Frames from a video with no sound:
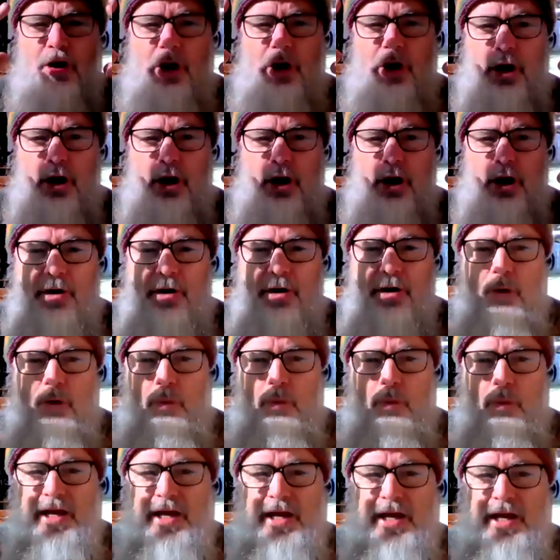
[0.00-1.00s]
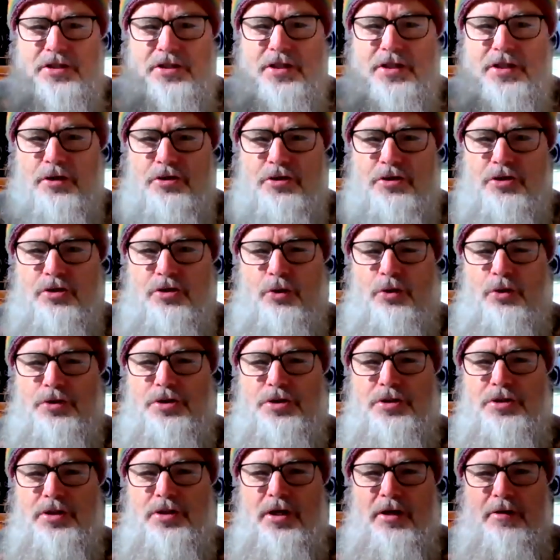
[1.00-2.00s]
over my awareness those
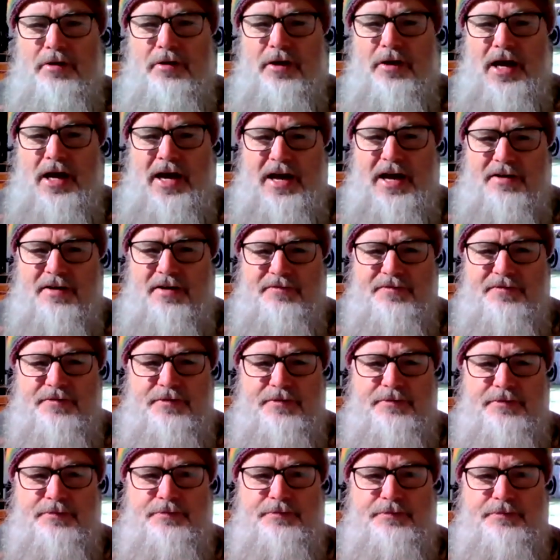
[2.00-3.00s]
thoughts have.